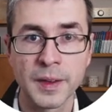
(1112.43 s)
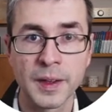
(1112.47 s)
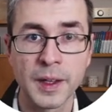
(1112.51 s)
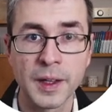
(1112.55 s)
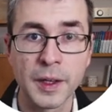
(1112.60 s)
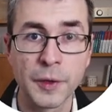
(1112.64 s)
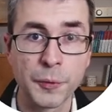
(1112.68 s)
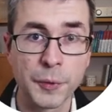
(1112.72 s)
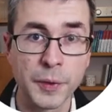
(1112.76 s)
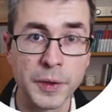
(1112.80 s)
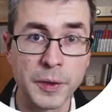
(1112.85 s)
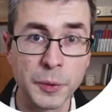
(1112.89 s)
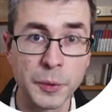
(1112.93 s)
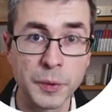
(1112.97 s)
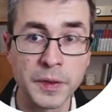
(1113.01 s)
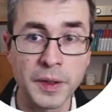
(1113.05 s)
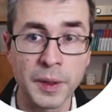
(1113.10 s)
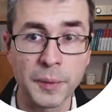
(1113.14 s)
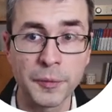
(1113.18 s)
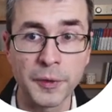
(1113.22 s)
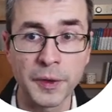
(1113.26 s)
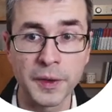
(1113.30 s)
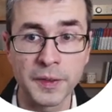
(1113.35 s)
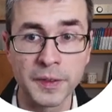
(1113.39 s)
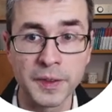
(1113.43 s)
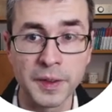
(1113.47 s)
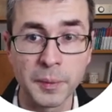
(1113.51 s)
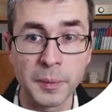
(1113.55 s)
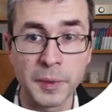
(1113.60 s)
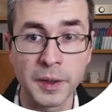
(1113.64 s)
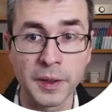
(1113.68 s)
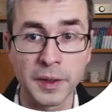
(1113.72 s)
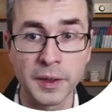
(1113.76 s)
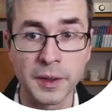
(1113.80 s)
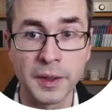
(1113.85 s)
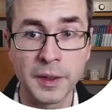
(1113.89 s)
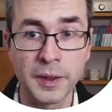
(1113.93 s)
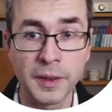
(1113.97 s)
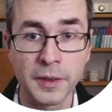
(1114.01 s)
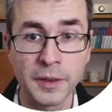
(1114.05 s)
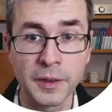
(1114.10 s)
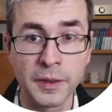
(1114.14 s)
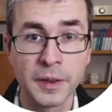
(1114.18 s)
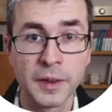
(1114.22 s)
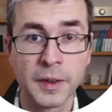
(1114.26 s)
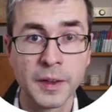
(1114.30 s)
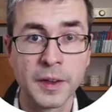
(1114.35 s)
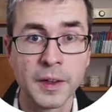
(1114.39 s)
If we do something similar
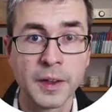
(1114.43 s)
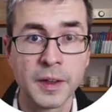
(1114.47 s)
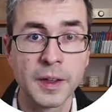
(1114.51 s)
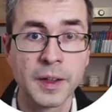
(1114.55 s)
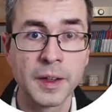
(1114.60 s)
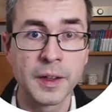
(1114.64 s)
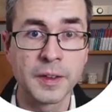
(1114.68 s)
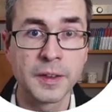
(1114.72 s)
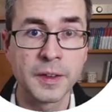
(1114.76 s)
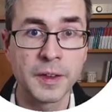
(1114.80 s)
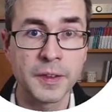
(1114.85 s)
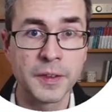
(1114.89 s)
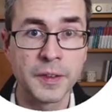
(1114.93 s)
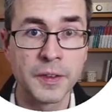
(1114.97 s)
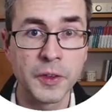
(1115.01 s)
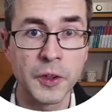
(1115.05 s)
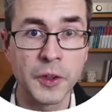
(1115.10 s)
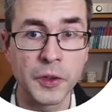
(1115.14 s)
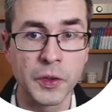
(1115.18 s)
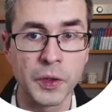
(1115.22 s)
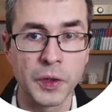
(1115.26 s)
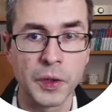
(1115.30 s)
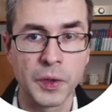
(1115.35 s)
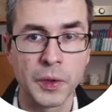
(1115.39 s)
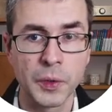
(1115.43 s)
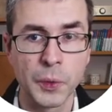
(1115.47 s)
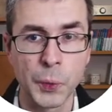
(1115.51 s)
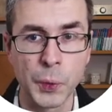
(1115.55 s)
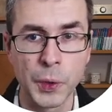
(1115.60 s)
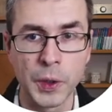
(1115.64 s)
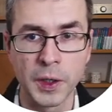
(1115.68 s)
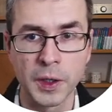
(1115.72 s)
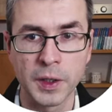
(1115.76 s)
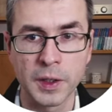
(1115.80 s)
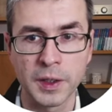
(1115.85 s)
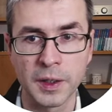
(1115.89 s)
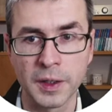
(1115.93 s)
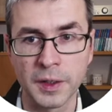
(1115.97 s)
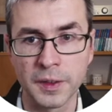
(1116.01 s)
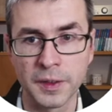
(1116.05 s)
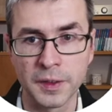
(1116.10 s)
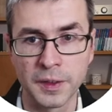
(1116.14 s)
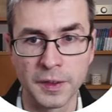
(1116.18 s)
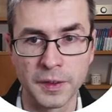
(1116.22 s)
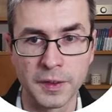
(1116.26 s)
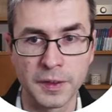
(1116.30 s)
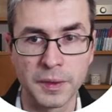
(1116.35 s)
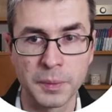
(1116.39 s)
here, it does not work like
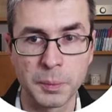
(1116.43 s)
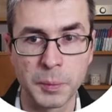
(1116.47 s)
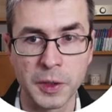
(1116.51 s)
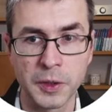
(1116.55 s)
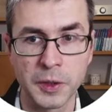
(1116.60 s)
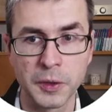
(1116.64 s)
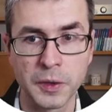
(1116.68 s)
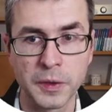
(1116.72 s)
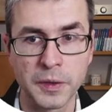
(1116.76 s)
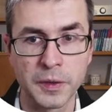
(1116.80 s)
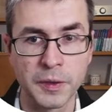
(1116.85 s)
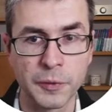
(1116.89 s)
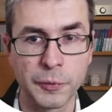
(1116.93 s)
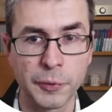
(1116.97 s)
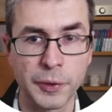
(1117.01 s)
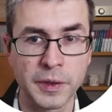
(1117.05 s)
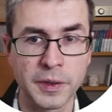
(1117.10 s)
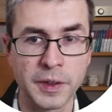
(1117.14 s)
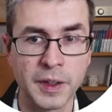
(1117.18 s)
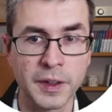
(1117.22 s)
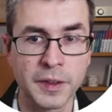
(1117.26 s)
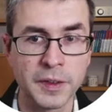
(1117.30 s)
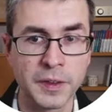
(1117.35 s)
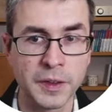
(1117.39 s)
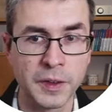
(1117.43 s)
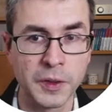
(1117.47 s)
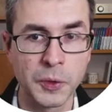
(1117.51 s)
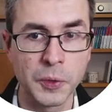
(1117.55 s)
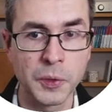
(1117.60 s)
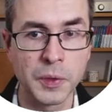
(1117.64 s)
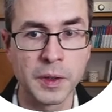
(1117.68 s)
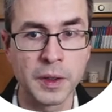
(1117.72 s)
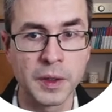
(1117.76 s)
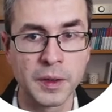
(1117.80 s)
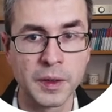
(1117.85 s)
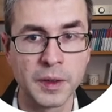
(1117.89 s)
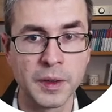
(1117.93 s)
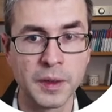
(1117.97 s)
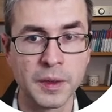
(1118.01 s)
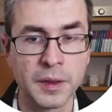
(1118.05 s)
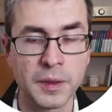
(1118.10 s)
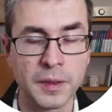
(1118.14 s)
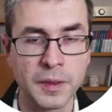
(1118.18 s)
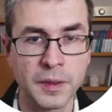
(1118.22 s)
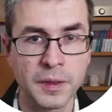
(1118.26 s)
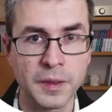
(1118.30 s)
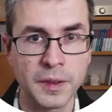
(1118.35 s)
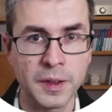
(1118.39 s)
this, because if we take the union in
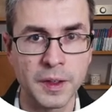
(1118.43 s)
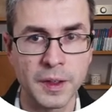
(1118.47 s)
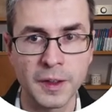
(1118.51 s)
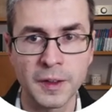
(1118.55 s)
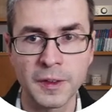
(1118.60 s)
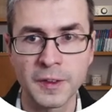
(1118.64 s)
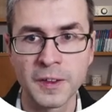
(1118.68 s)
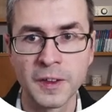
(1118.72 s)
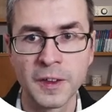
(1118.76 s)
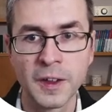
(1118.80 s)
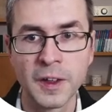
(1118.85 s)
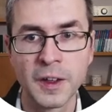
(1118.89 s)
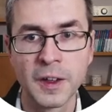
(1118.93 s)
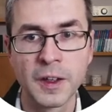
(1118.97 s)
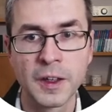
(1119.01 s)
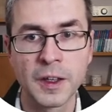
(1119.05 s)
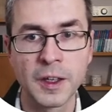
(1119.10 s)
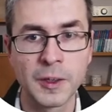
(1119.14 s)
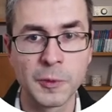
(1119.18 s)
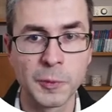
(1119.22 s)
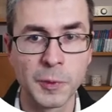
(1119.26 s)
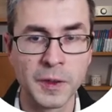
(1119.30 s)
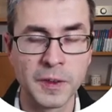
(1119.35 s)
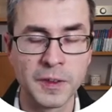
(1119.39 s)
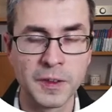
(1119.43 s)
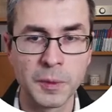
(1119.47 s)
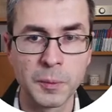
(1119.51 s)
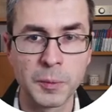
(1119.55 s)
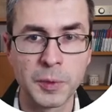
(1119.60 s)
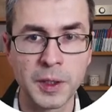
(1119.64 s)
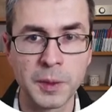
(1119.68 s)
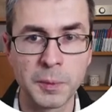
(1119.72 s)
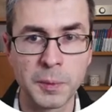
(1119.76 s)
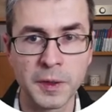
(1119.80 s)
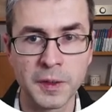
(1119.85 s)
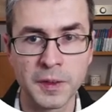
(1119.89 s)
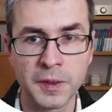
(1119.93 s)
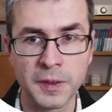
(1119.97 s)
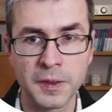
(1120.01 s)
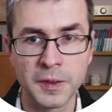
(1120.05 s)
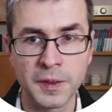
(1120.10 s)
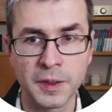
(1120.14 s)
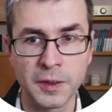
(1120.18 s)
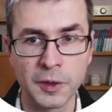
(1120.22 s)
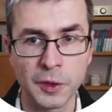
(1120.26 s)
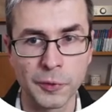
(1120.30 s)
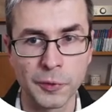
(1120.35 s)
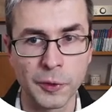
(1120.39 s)
this case, it will simply be the
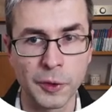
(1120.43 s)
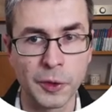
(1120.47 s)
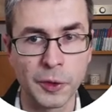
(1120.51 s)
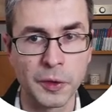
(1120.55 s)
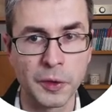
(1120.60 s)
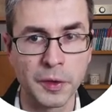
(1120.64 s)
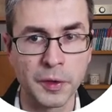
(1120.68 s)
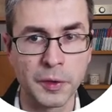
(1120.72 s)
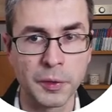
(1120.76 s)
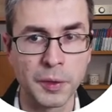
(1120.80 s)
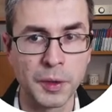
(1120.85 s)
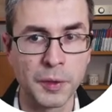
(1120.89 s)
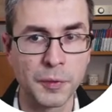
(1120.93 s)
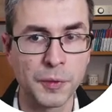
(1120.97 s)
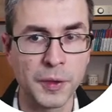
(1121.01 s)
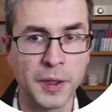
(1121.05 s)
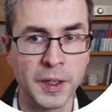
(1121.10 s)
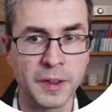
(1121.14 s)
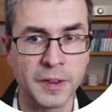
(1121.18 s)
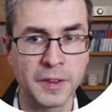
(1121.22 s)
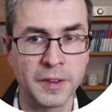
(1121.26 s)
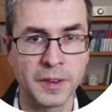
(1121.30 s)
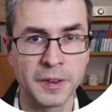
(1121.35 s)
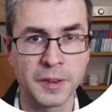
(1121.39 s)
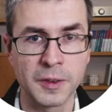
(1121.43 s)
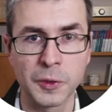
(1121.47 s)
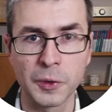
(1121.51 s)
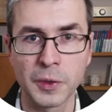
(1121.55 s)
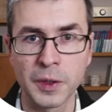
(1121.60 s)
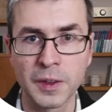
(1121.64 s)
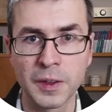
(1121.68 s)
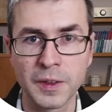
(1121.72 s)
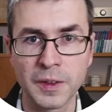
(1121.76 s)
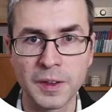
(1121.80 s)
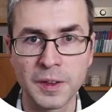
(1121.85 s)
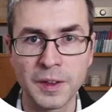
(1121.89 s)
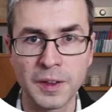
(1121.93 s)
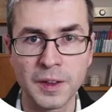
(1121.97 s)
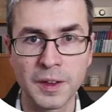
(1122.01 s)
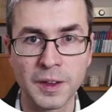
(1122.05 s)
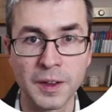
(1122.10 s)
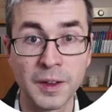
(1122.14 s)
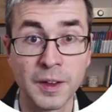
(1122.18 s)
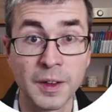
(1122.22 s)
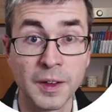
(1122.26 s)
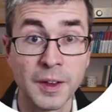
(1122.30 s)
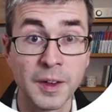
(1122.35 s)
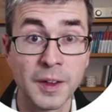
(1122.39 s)
set of all the three facts that you can see here,
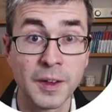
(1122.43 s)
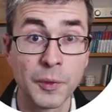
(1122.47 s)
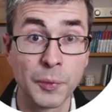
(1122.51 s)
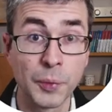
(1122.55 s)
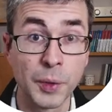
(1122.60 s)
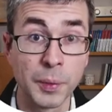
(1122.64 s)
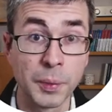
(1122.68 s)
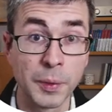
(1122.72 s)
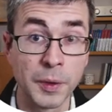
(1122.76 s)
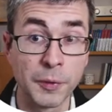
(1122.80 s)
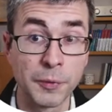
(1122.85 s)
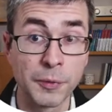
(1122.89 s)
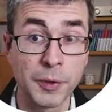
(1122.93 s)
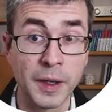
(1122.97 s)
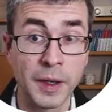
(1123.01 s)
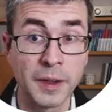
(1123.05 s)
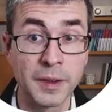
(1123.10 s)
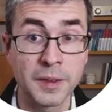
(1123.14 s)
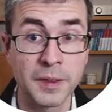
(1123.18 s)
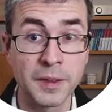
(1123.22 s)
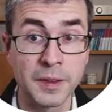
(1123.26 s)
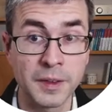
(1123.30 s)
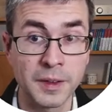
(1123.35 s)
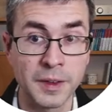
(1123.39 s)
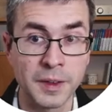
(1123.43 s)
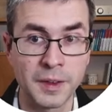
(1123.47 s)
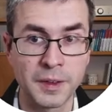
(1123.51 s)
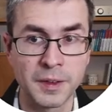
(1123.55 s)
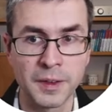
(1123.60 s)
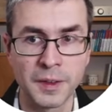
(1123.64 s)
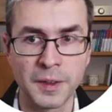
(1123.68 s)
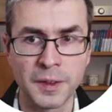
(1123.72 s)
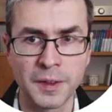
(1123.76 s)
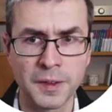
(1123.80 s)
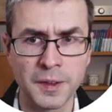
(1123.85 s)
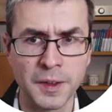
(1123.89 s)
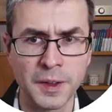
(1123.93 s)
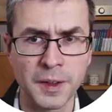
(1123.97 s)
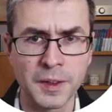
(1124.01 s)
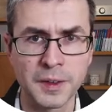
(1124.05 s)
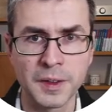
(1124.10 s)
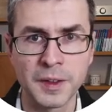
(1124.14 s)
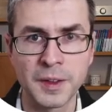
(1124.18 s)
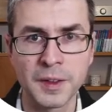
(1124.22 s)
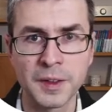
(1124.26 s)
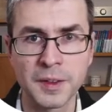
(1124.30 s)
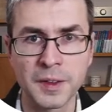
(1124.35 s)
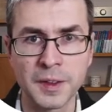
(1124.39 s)
we will find that Greta is
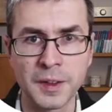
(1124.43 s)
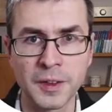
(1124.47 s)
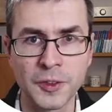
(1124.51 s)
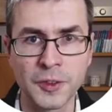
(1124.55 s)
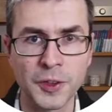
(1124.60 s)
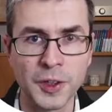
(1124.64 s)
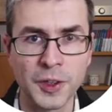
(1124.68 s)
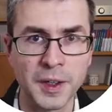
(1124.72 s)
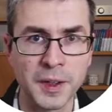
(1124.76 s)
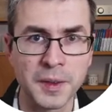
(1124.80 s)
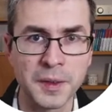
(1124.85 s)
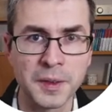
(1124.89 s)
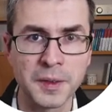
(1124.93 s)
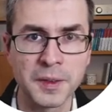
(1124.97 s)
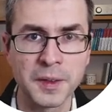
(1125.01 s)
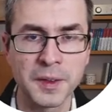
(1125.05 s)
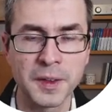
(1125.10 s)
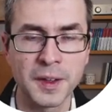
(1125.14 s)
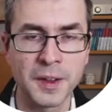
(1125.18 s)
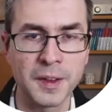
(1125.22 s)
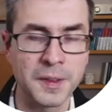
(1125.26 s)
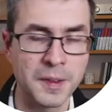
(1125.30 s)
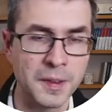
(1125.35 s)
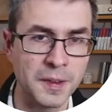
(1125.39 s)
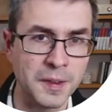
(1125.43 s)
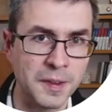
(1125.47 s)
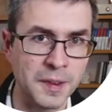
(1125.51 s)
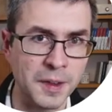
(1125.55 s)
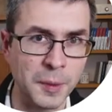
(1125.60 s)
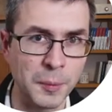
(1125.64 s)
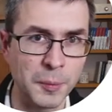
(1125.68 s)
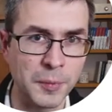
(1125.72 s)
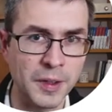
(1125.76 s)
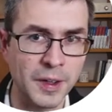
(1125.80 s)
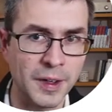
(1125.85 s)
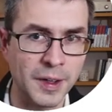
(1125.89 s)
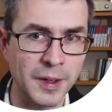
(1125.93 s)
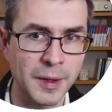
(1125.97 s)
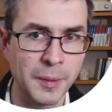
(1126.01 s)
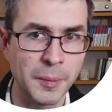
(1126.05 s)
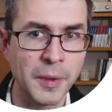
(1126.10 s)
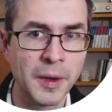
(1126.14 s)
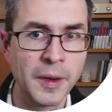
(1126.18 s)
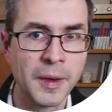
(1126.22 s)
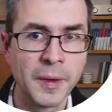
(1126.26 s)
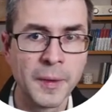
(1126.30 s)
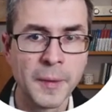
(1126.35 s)
adult and child at the same time.